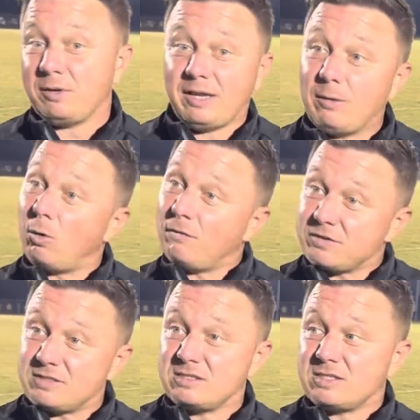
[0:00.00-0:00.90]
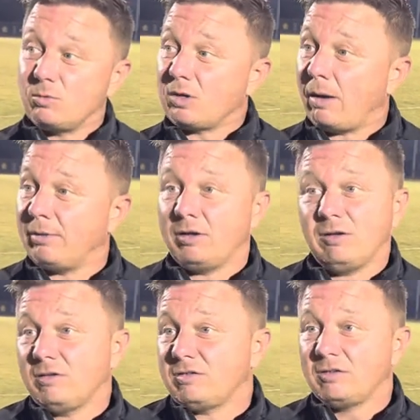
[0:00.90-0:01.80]
And they were obviously still coming at
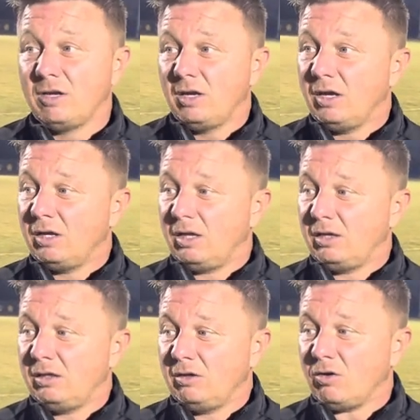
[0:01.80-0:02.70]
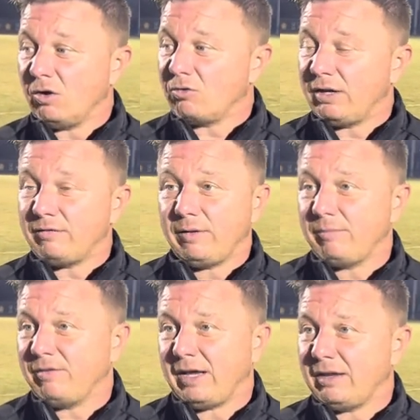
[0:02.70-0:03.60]
us, and you got a credit for them
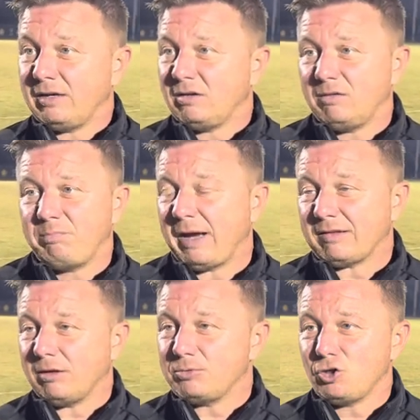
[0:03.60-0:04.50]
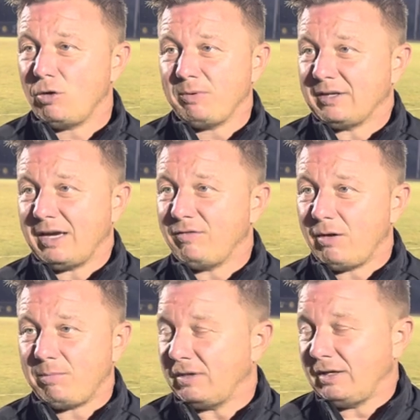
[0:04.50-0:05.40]
for that. They could have packed up shop and gave
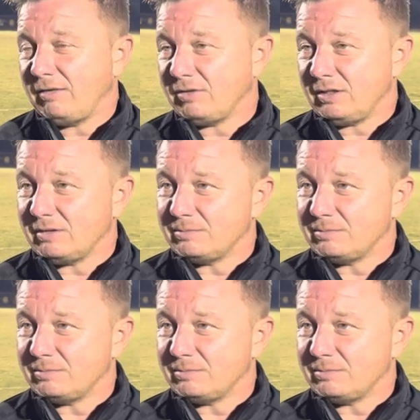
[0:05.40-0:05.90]
up, but they never did.